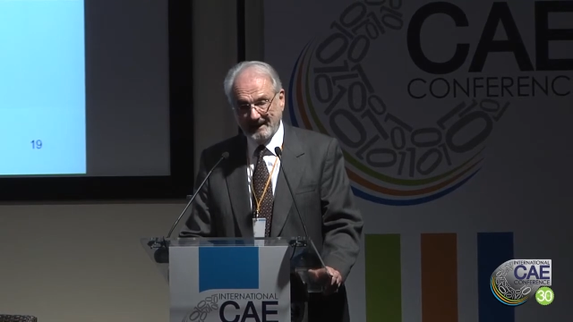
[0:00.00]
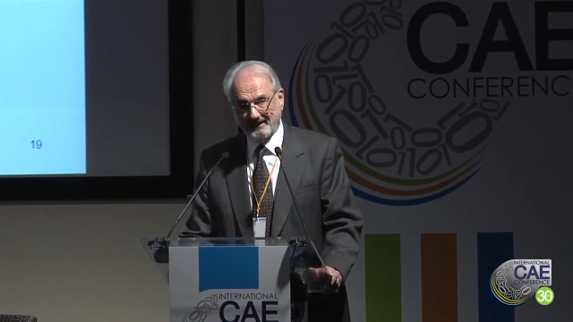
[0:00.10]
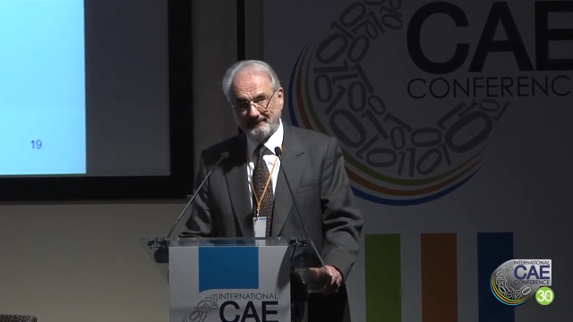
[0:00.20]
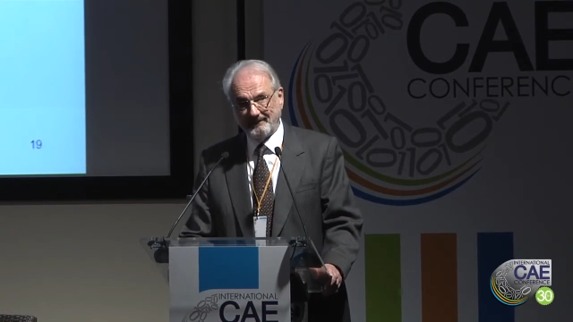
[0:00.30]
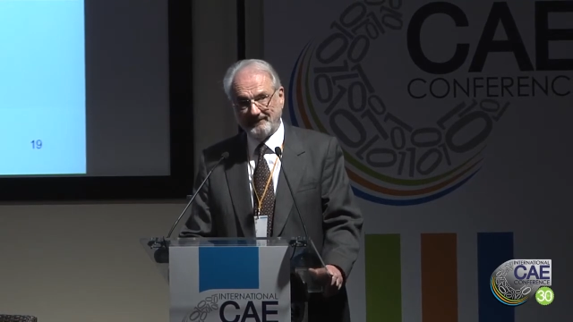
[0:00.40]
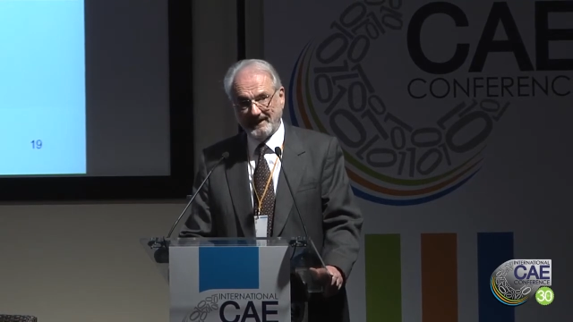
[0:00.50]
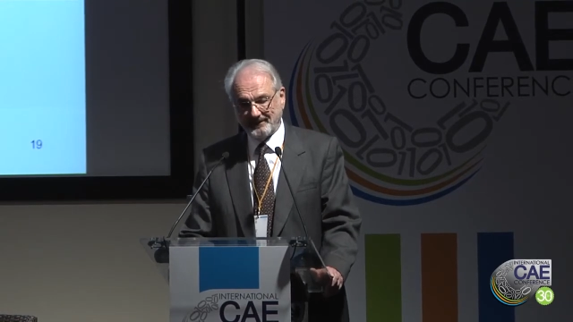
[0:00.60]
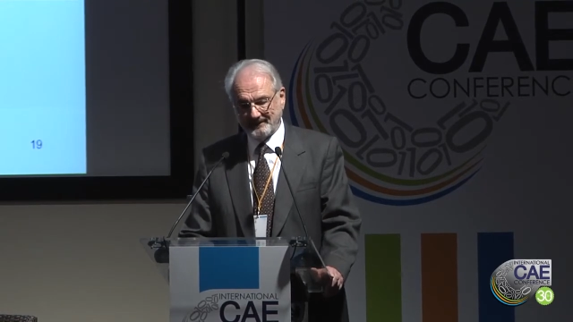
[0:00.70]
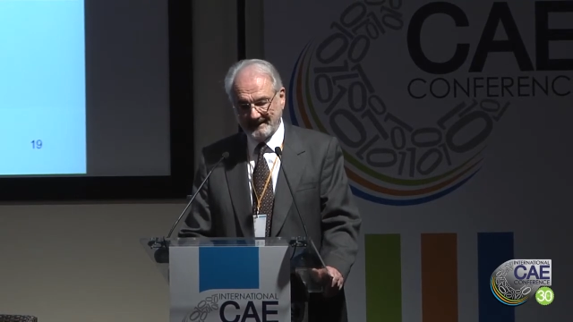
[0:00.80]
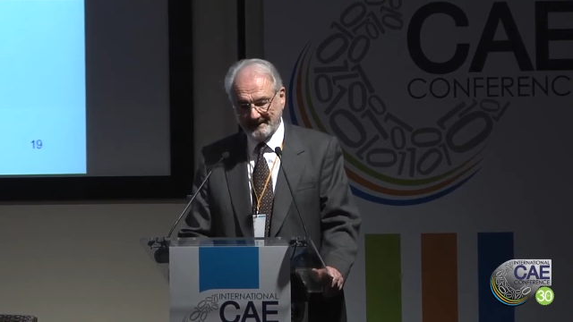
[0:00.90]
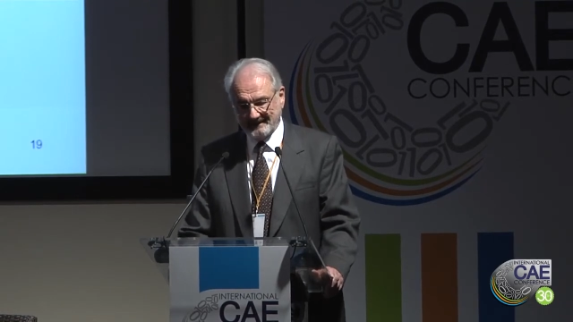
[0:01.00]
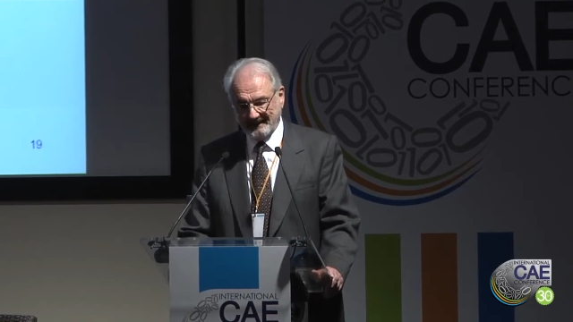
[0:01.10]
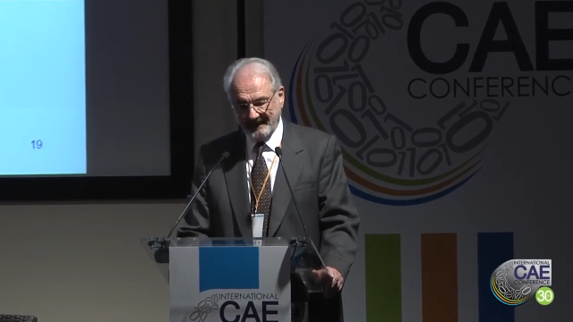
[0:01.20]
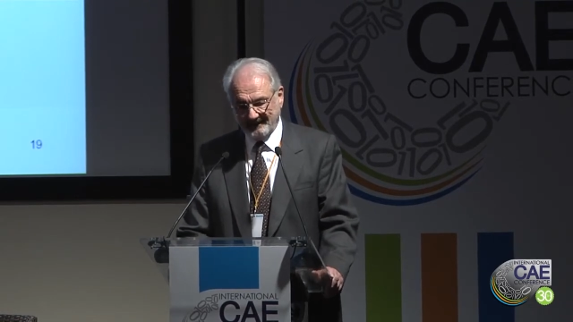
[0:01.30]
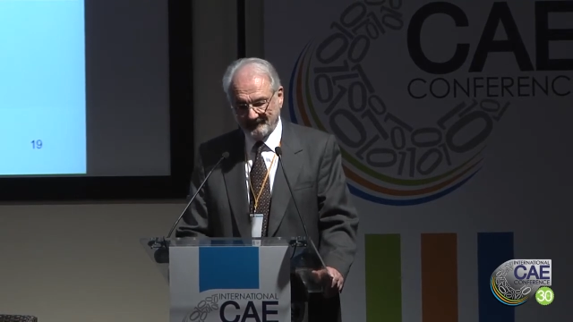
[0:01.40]
that we found things
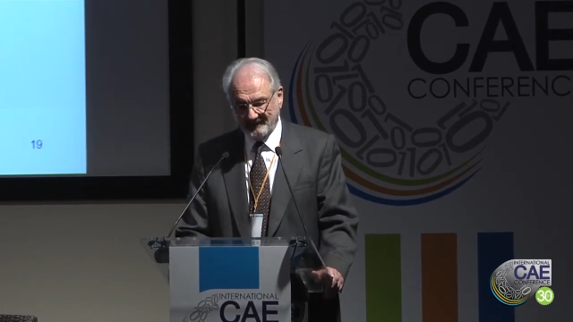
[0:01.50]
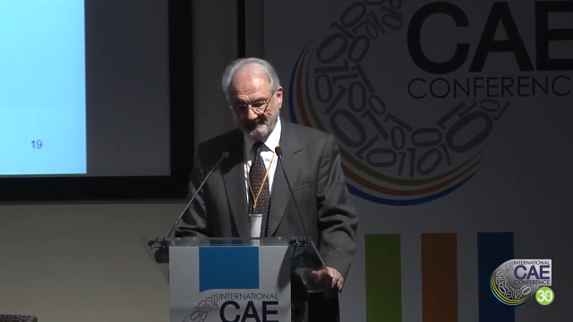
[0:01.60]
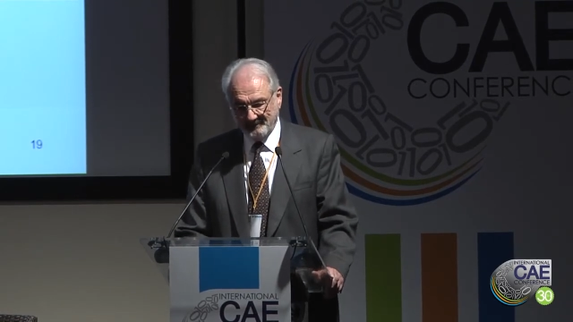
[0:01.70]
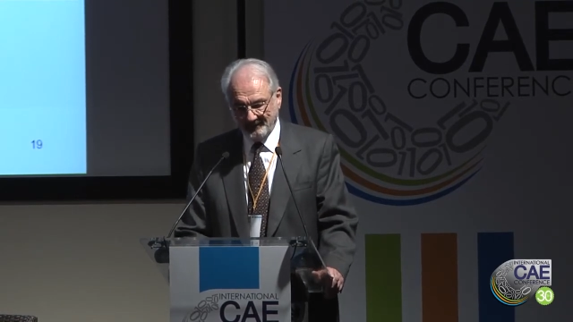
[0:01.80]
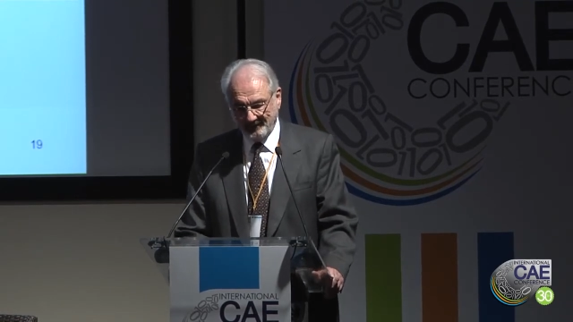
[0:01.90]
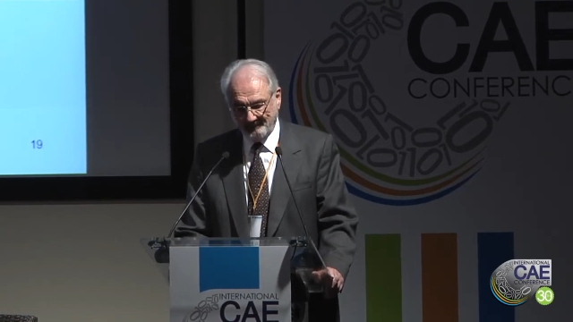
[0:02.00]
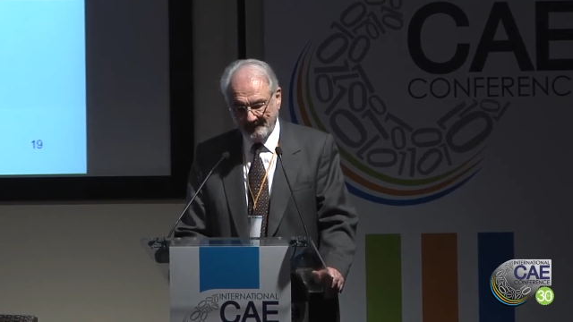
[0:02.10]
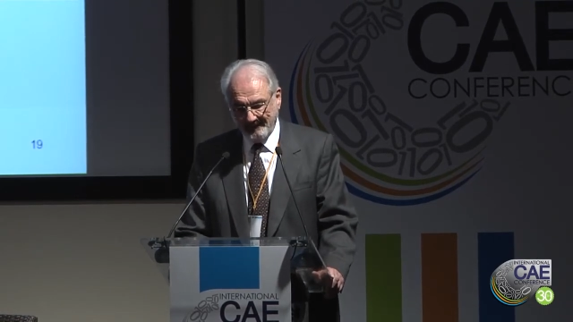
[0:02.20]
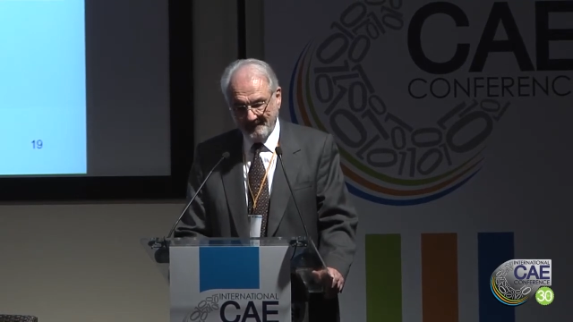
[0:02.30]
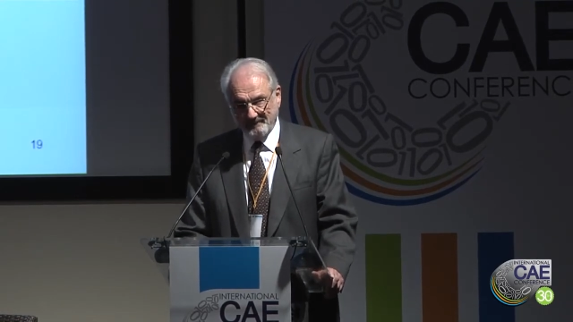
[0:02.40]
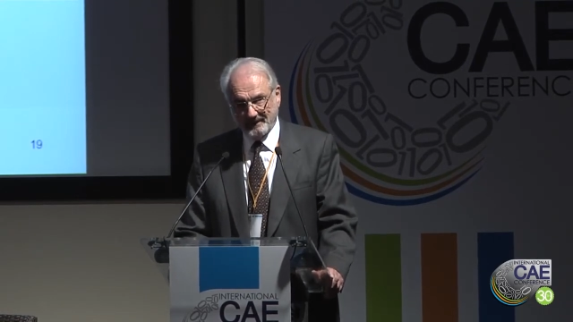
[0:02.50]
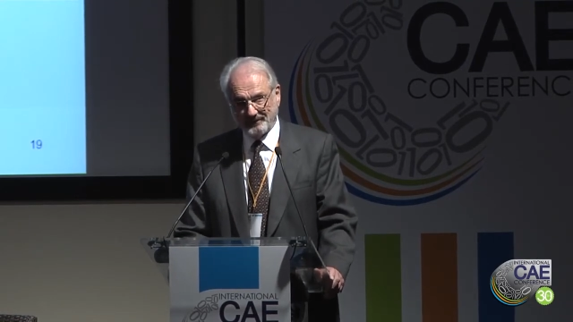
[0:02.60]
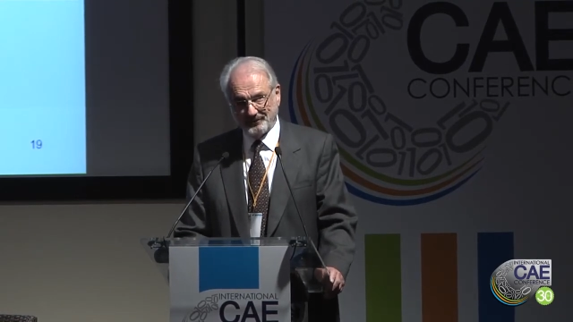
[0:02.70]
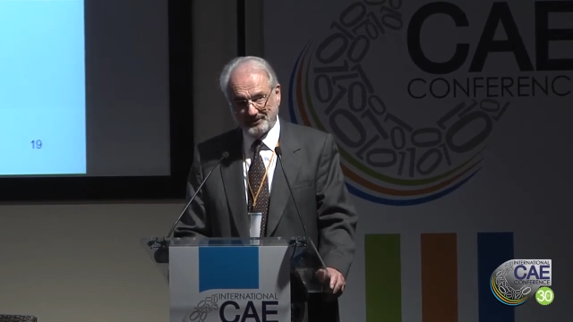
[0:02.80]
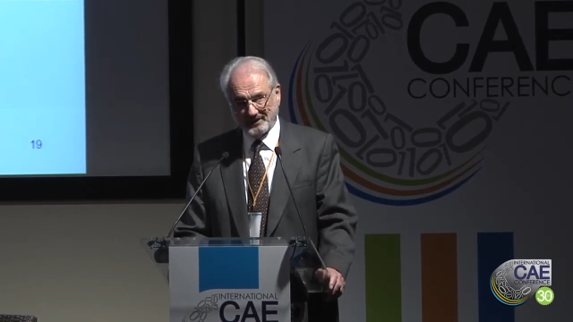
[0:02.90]
in equilibrium, but
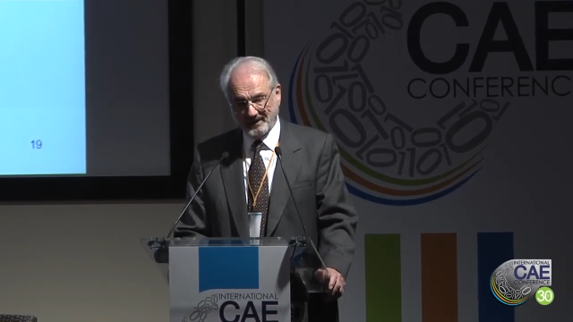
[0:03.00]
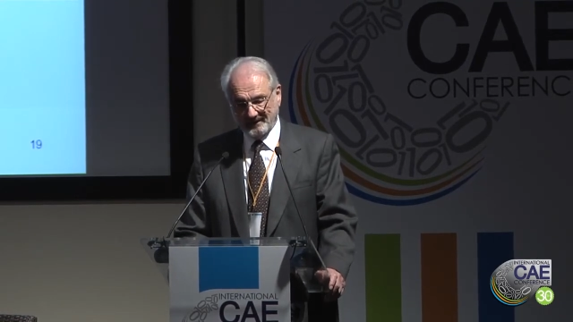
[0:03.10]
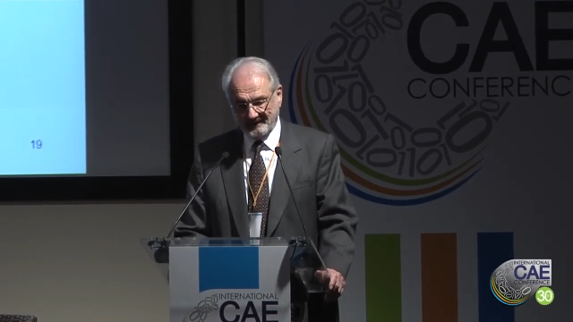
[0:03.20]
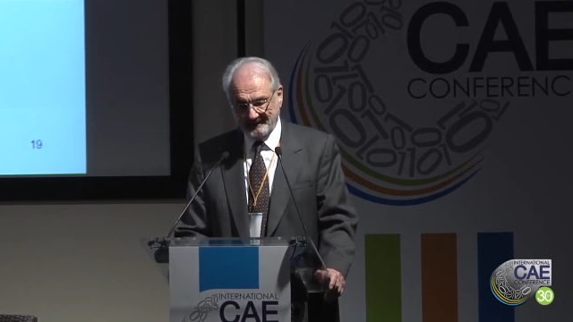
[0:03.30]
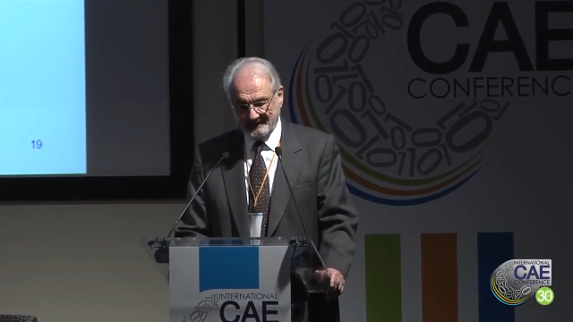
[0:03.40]
you saw that